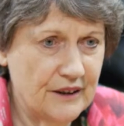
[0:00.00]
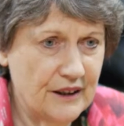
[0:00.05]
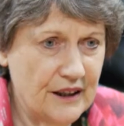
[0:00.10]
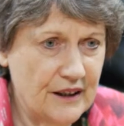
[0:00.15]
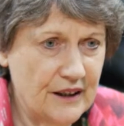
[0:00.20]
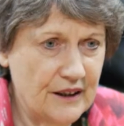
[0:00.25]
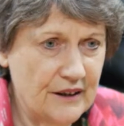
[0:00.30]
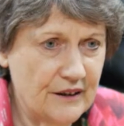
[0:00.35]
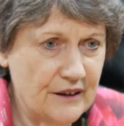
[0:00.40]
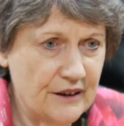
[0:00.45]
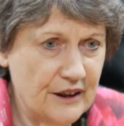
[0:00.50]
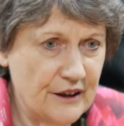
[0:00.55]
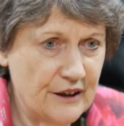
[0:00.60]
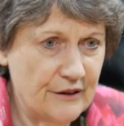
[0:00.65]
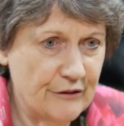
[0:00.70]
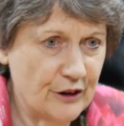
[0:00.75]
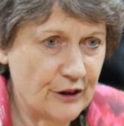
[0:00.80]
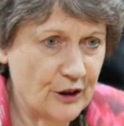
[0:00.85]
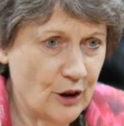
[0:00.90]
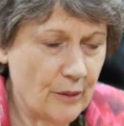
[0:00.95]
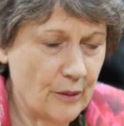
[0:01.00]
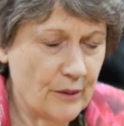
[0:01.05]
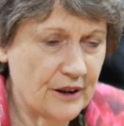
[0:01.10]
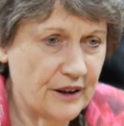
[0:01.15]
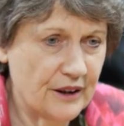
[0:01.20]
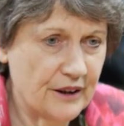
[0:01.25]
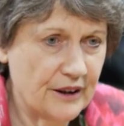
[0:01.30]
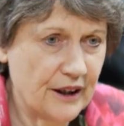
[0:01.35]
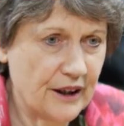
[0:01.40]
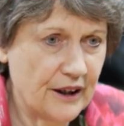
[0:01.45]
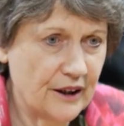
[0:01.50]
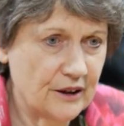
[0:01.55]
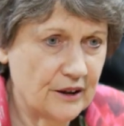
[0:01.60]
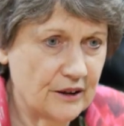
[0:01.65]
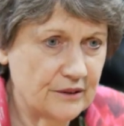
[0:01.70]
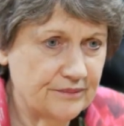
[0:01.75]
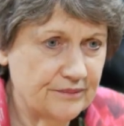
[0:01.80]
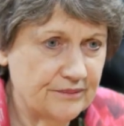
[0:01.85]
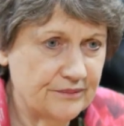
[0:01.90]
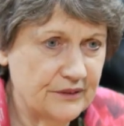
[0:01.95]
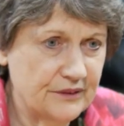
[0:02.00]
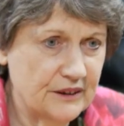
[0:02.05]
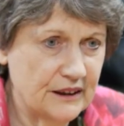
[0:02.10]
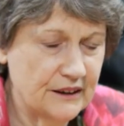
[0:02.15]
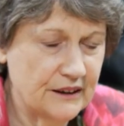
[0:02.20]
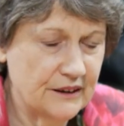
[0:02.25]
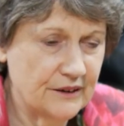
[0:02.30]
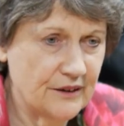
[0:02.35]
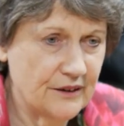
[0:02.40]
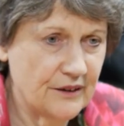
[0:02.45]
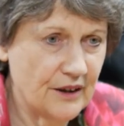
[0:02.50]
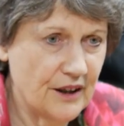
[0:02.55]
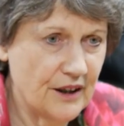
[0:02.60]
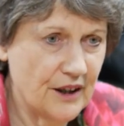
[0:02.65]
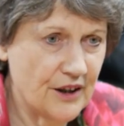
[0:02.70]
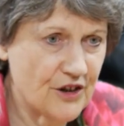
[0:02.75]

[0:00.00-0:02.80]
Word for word: the, the phenomena now in,